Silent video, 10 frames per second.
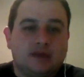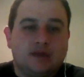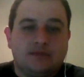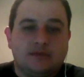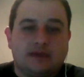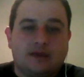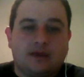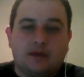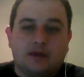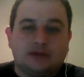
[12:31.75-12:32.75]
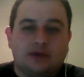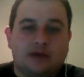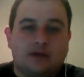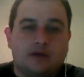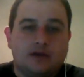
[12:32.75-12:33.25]
Keep these out here. I'm not sure
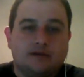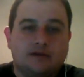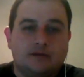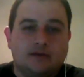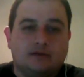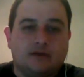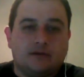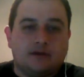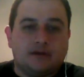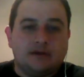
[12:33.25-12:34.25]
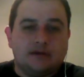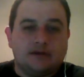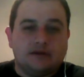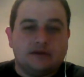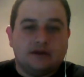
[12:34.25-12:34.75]
how long it's going to be till I release
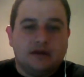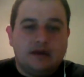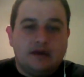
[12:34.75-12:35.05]
these,